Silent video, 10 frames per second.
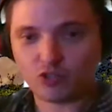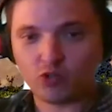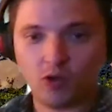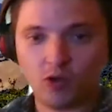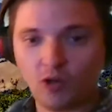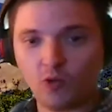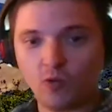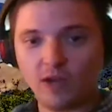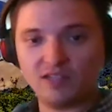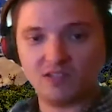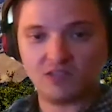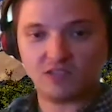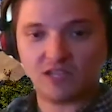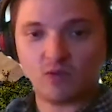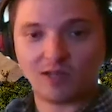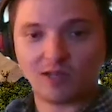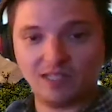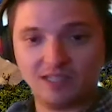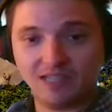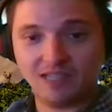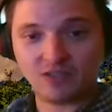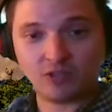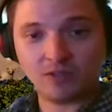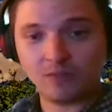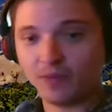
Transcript: through all the way to the San Joaquin Desert.